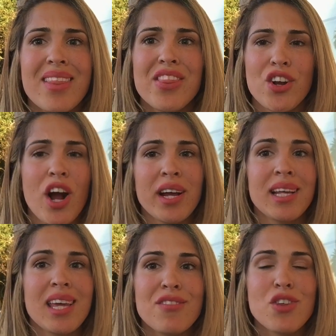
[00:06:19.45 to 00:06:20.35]
they're not going
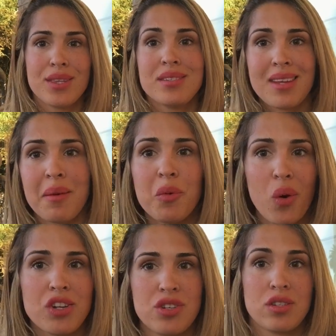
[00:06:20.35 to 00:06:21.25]
to give you the same
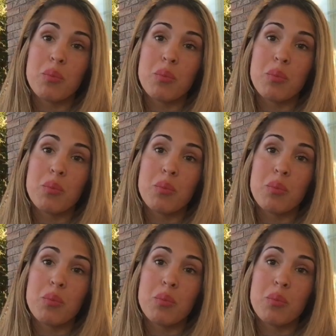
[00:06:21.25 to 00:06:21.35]
questions.